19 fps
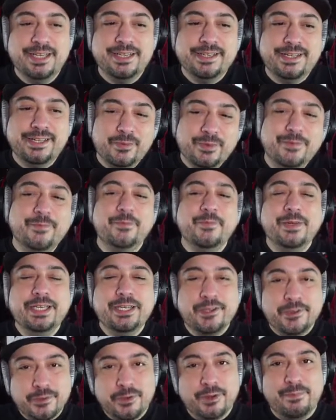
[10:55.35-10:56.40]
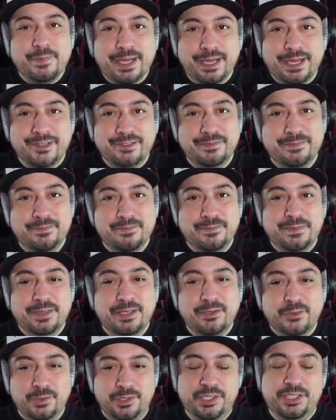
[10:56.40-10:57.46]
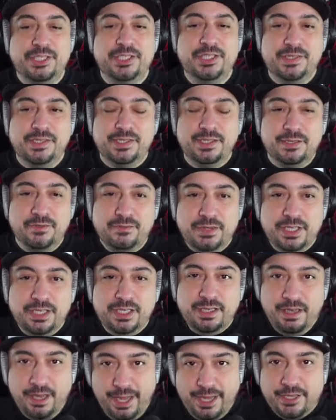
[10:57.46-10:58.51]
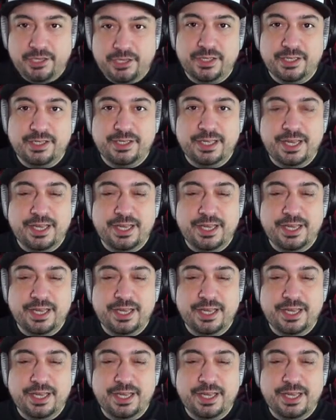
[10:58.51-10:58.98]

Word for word: Now, we know about the origins of the Aedra,